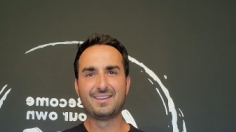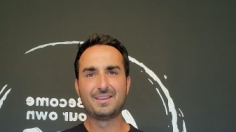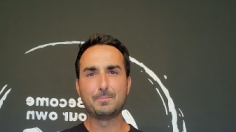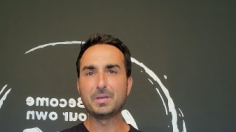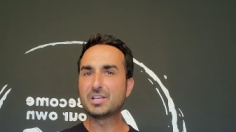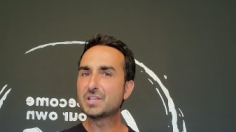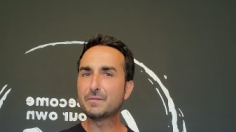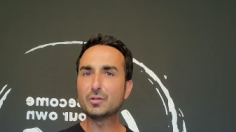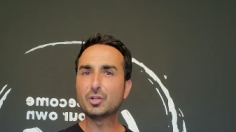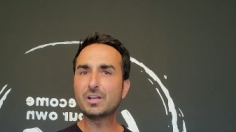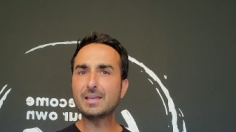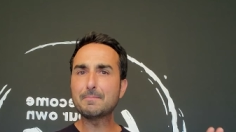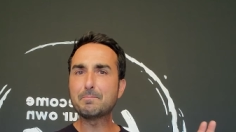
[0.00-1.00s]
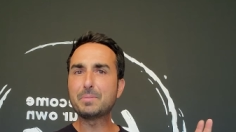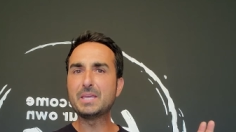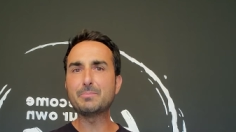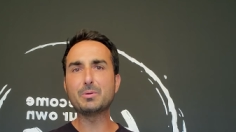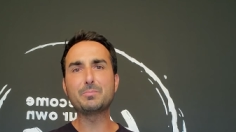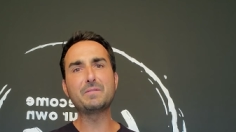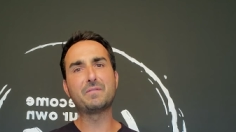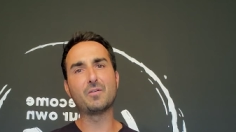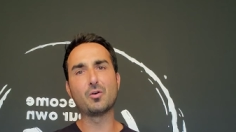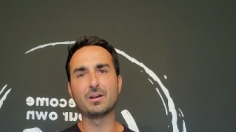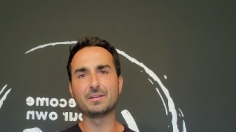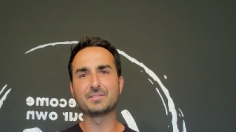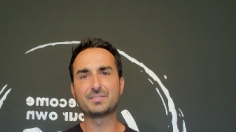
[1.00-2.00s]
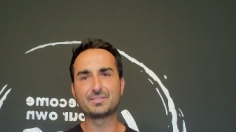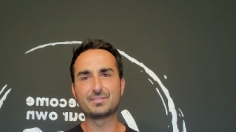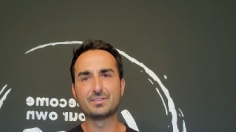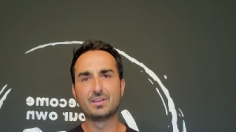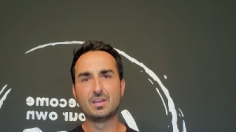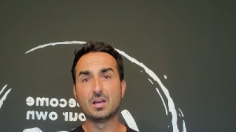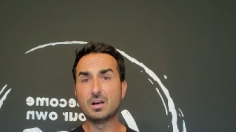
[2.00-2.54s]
Because if you look at people before us,